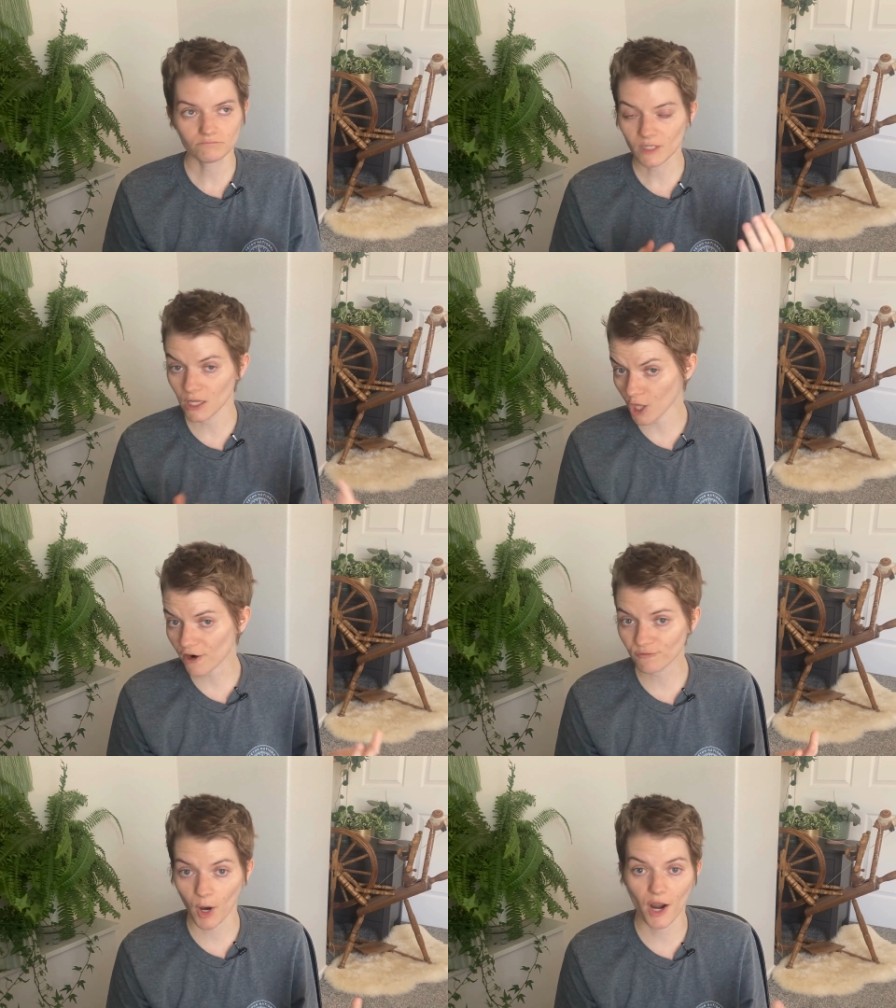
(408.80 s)
a lot
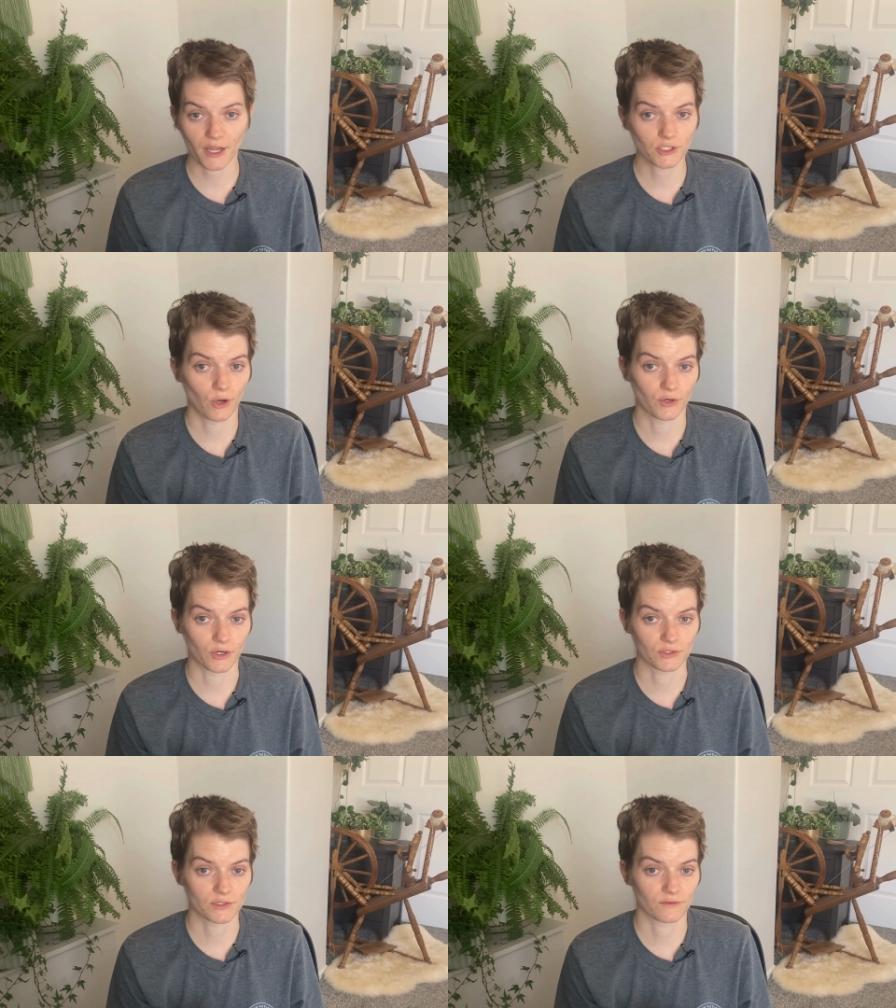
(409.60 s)
of product
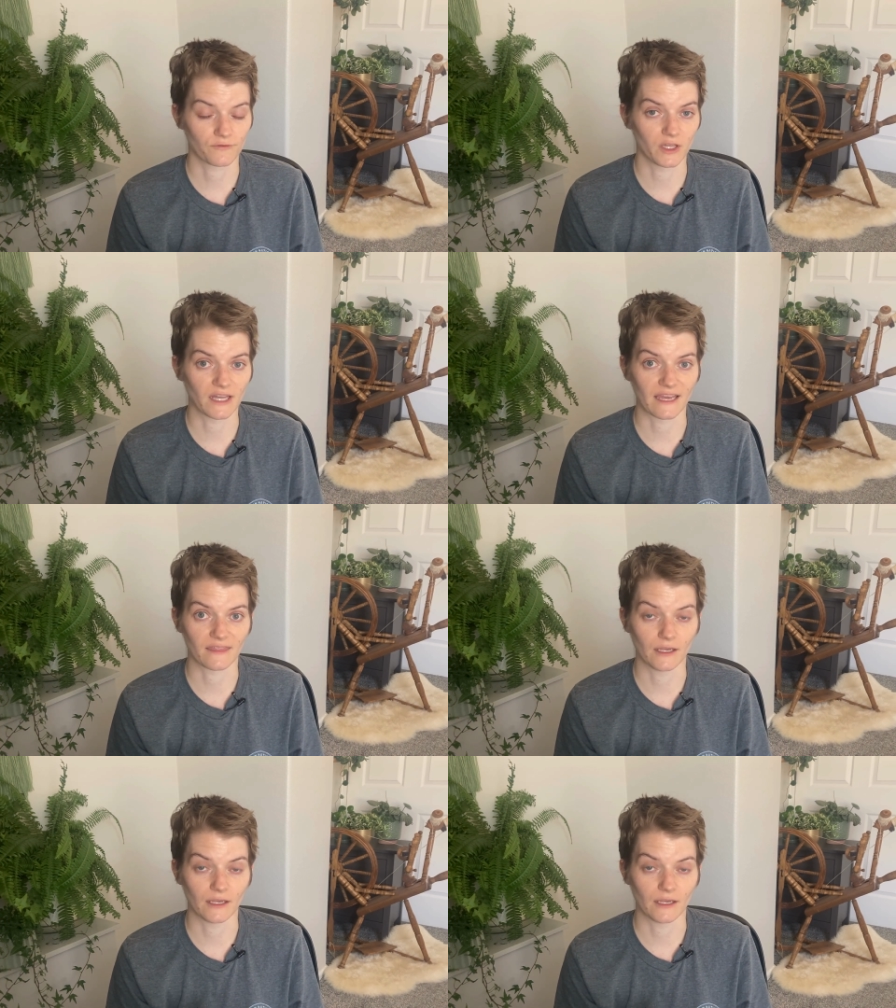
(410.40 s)
owners feel like they